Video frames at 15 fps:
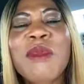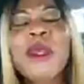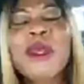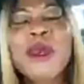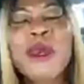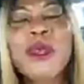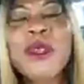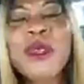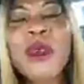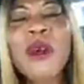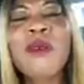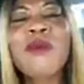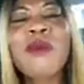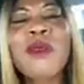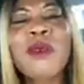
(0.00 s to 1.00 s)
because
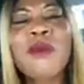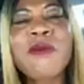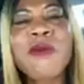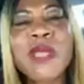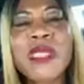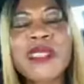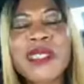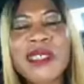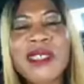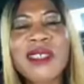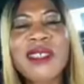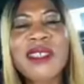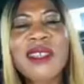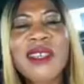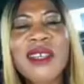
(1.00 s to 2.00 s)
of your faith.
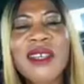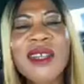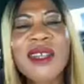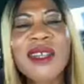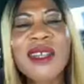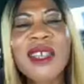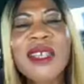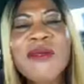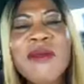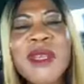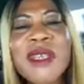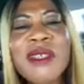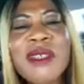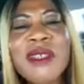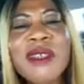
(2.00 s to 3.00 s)

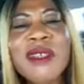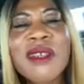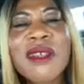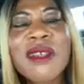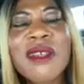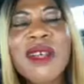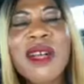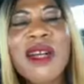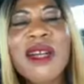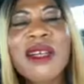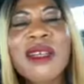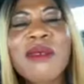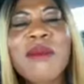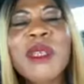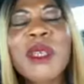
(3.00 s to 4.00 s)
Amen.
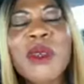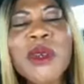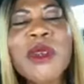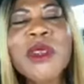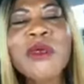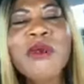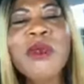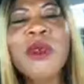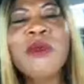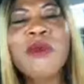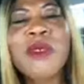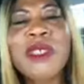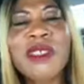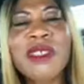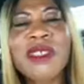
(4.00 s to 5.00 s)
Because of your
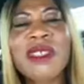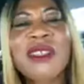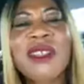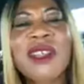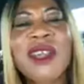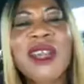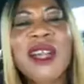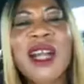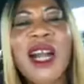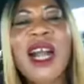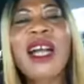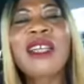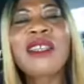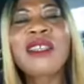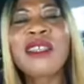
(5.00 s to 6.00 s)
faith.
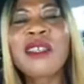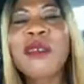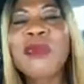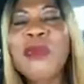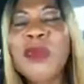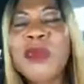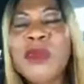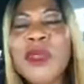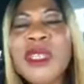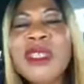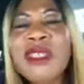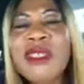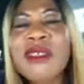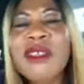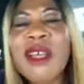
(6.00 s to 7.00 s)
And if you
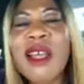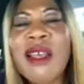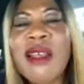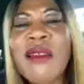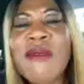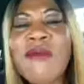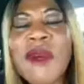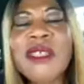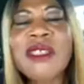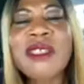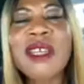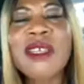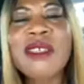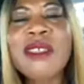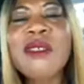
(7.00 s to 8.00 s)
read uh, verse
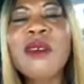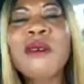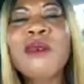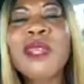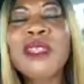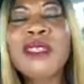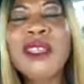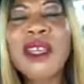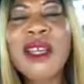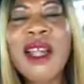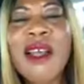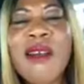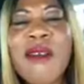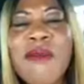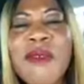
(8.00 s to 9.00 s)
13 of that
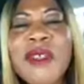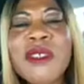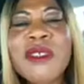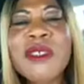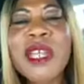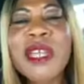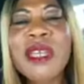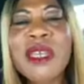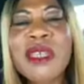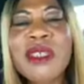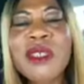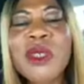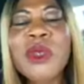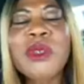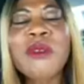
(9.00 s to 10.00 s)
uh, first uh,
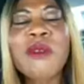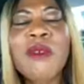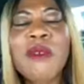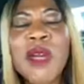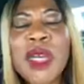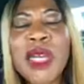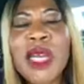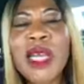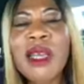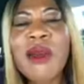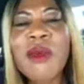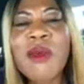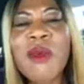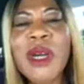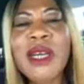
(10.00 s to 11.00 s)
John
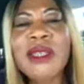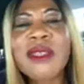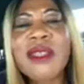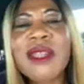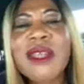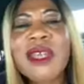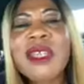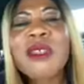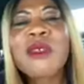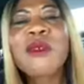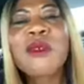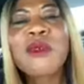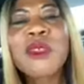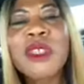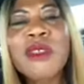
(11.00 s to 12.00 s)
uh, 1,
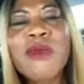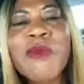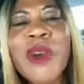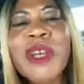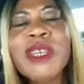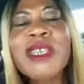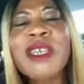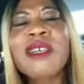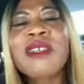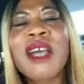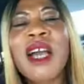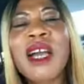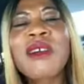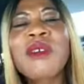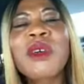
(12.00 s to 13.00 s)
you, you find out
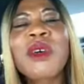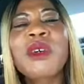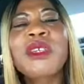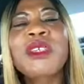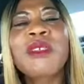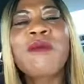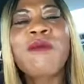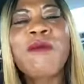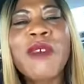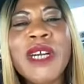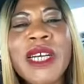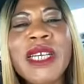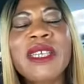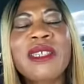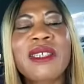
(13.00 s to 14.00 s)
how God
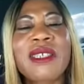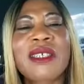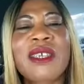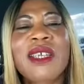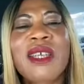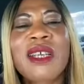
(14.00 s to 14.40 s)
defined